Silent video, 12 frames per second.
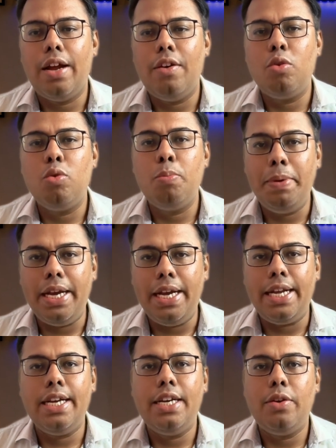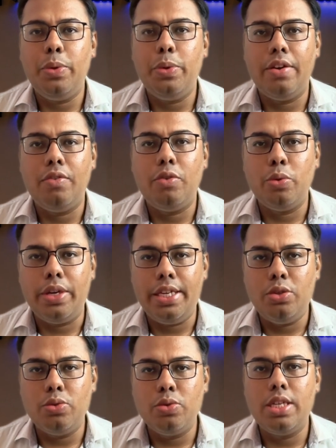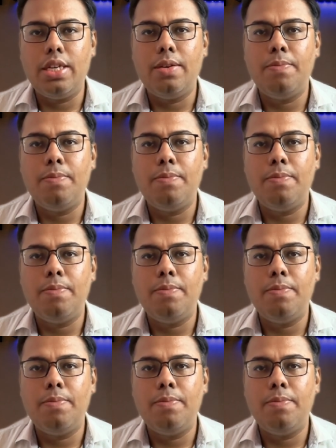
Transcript: to maintain it, we have to reuse it,